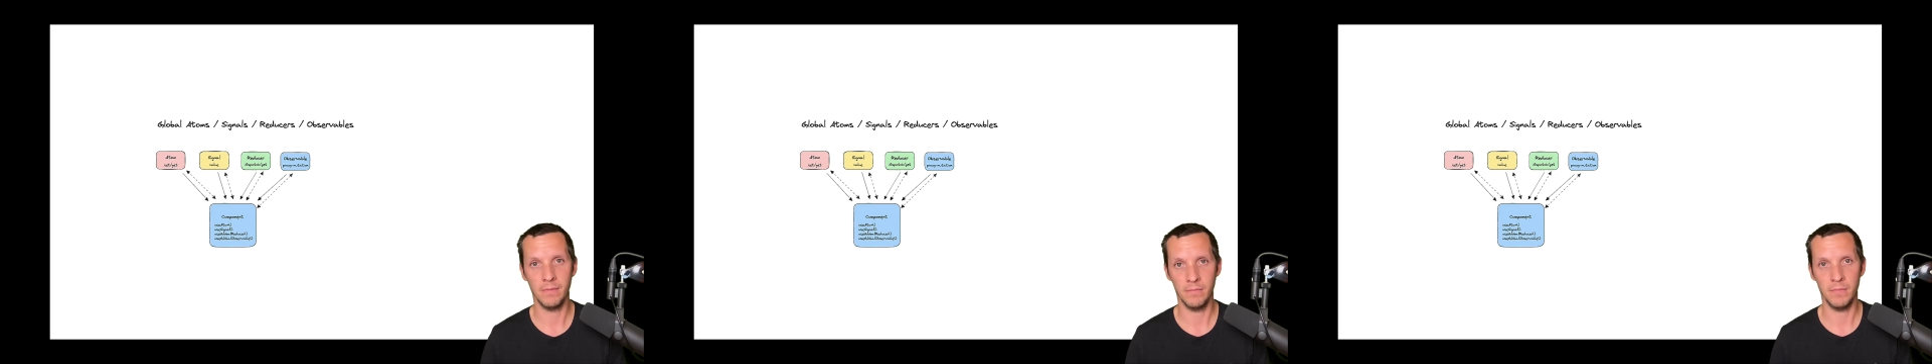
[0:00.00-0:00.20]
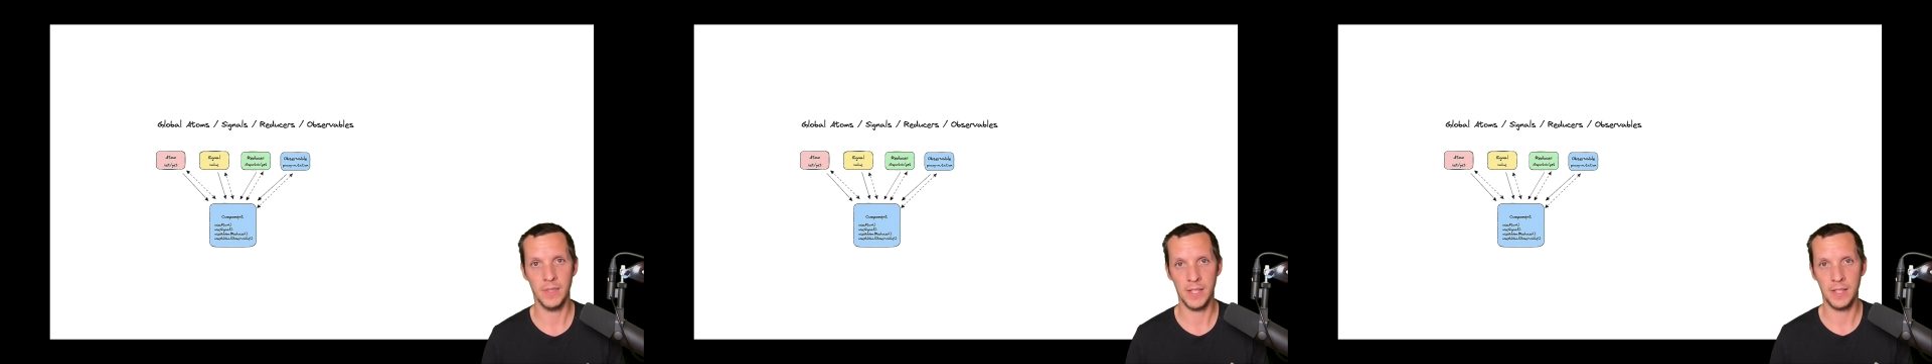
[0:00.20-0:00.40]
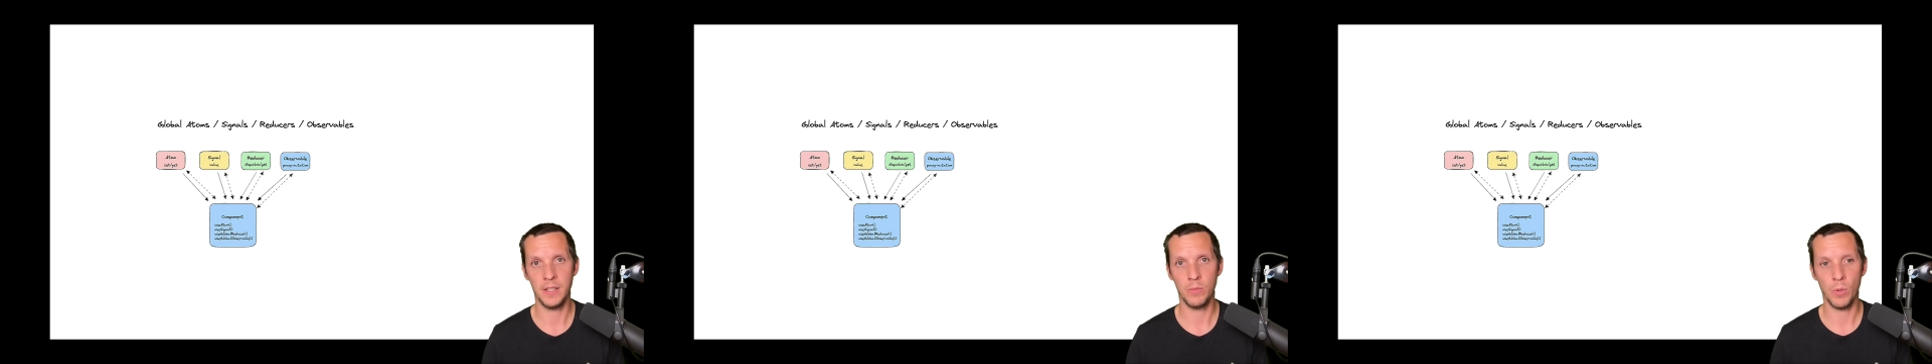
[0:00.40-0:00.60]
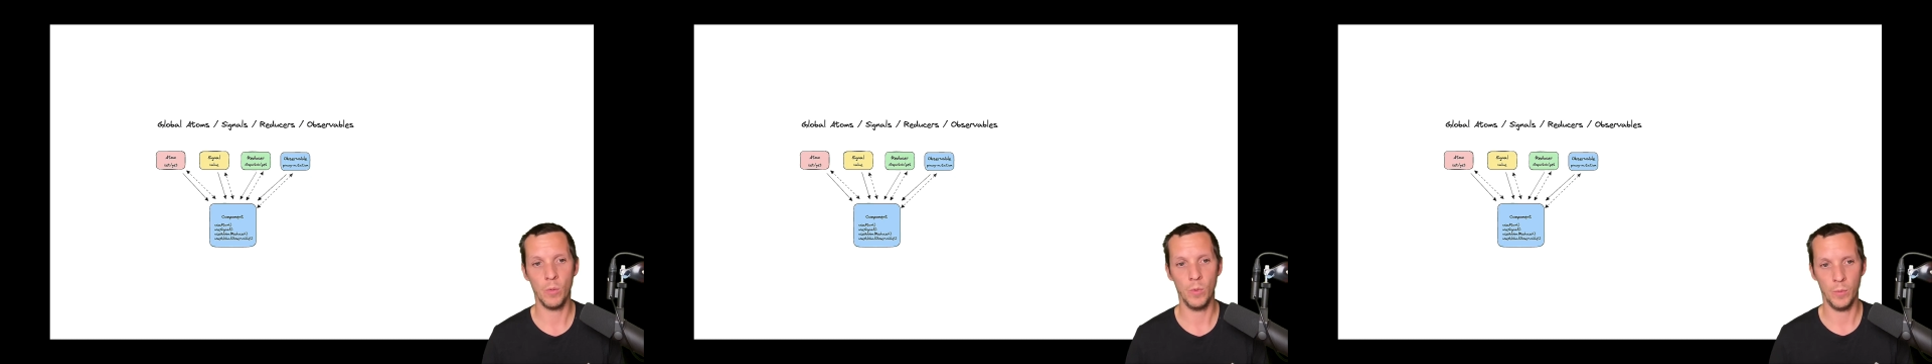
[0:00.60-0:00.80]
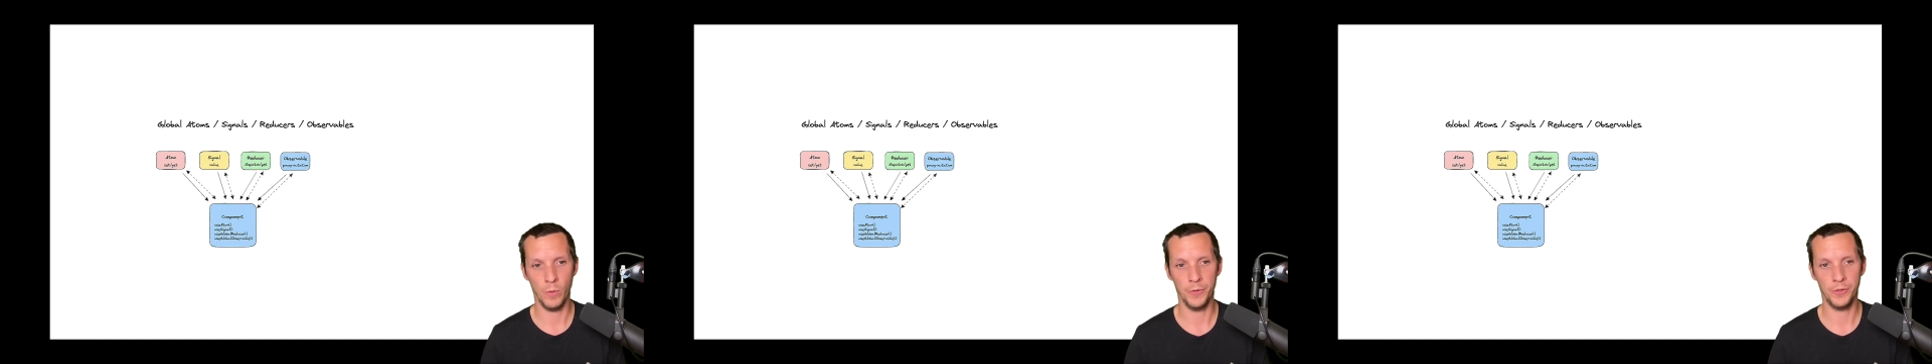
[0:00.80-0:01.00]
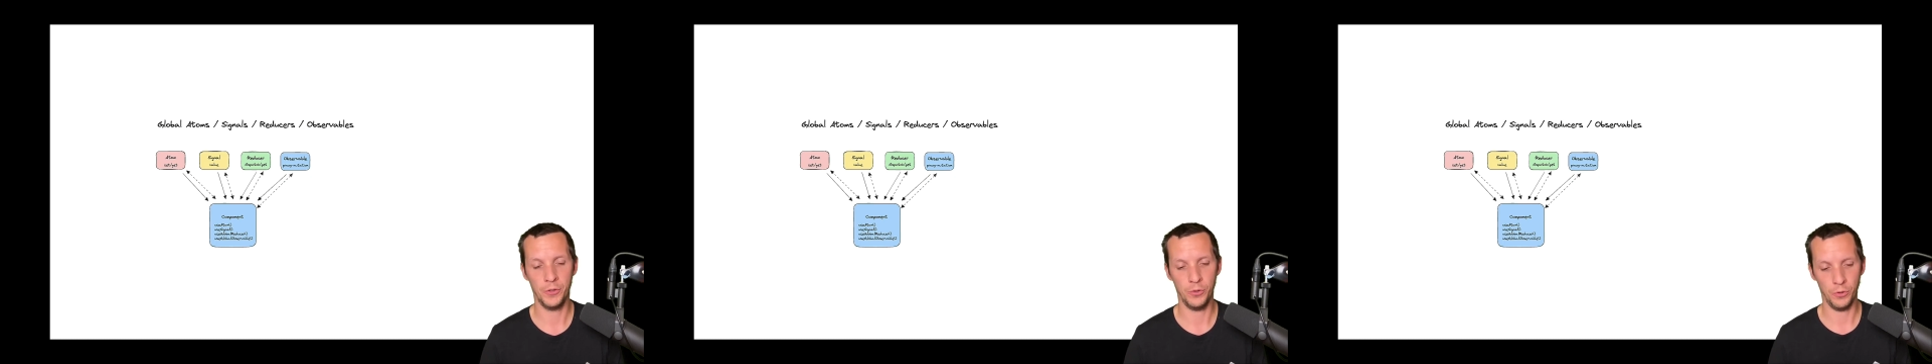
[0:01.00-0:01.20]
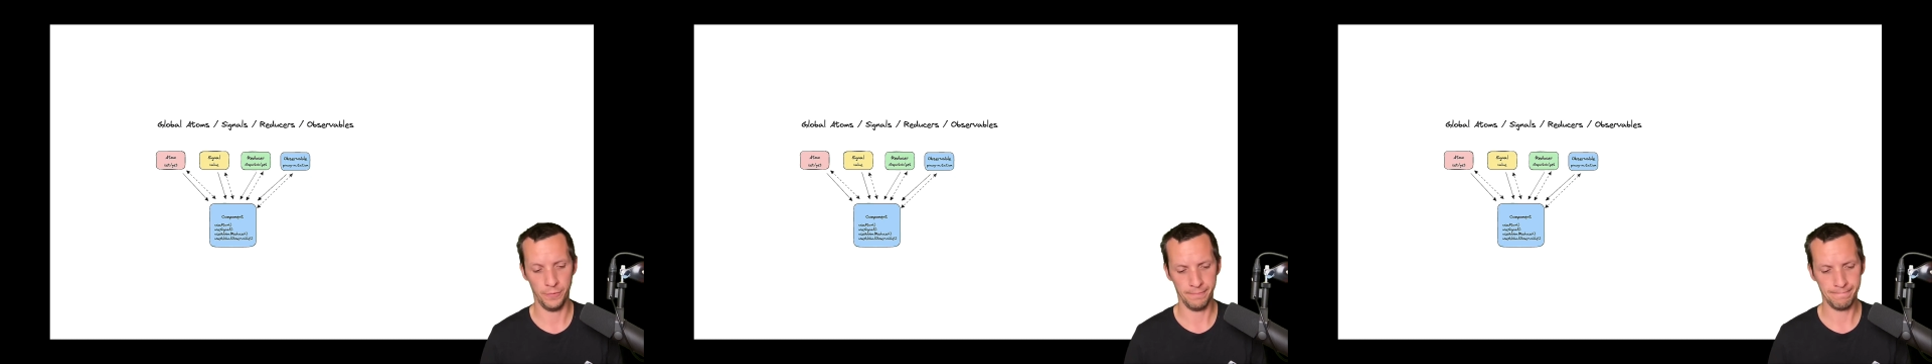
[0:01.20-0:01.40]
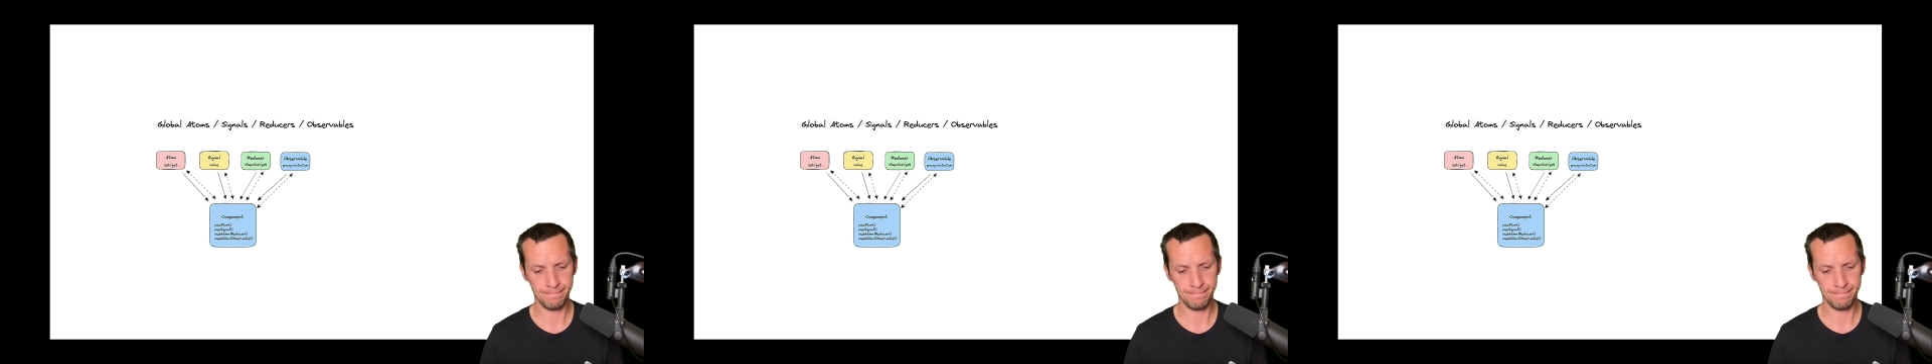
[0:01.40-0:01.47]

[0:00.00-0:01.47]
this is what we want to do.